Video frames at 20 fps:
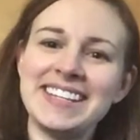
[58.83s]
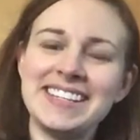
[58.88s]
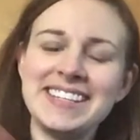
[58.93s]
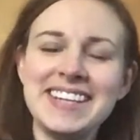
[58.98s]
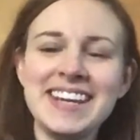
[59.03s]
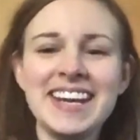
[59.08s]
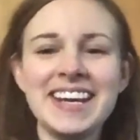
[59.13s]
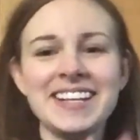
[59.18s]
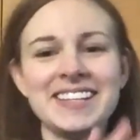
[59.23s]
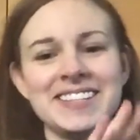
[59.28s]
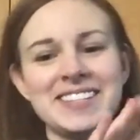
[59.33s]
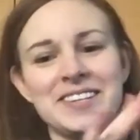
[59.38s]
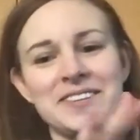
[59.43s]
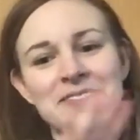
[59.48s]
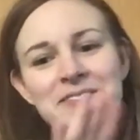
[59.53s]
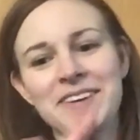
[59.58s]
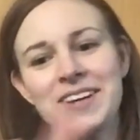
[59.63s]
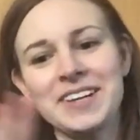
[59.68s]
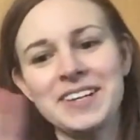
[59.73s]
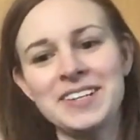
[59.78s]
Dance your
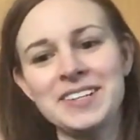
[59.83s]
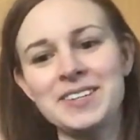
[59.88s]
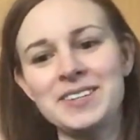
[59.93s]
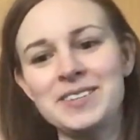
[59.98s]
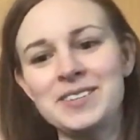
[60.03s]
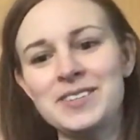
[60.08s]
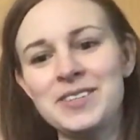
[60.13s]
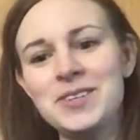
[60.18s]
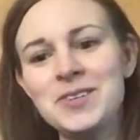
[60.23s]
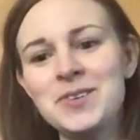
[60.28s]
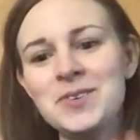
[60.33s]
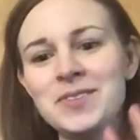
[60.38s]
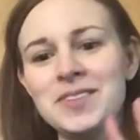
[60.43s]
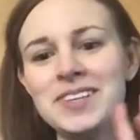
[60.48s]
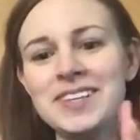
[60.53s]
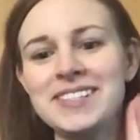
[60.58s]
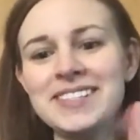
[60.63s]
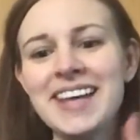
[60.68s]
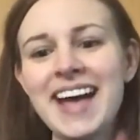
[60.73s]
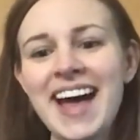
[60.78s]
fingers to
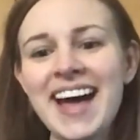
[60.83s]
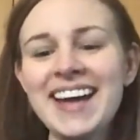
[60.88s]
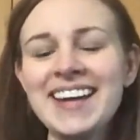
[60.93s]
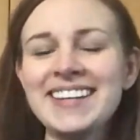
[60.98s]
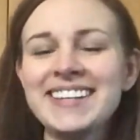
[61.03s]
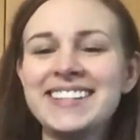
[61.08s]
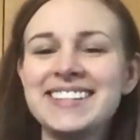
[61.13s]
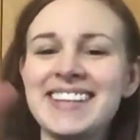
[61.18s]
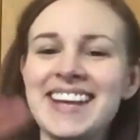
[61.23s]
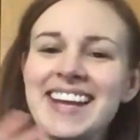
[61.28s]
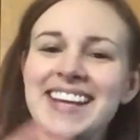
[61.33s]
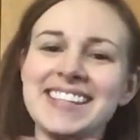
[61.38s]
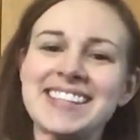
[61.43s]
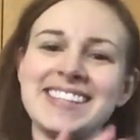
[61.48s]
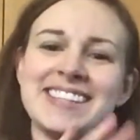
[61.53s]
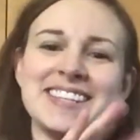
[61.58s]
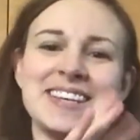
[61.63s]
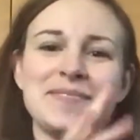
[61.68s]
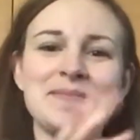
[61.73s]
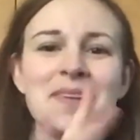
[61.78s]
the side, dance
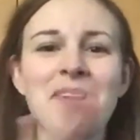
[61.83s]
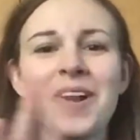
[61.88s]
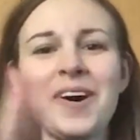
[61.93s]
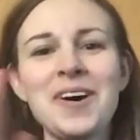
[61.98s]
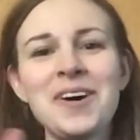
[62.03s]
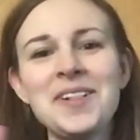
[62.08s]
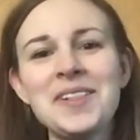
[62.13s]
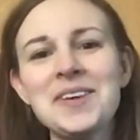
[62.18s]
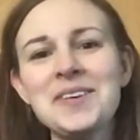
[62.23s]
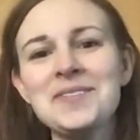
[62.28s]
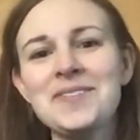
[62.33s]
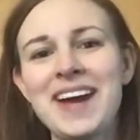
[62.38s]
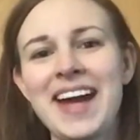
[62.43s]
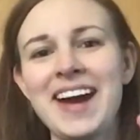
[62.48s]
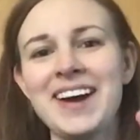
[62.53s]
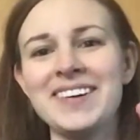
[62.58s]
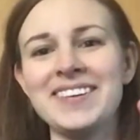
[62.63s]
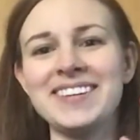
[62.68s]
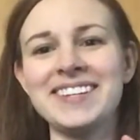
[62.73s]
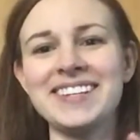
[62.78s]
them all
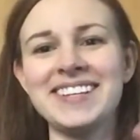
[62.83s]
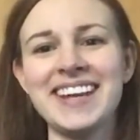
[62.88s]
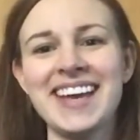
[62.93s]
around.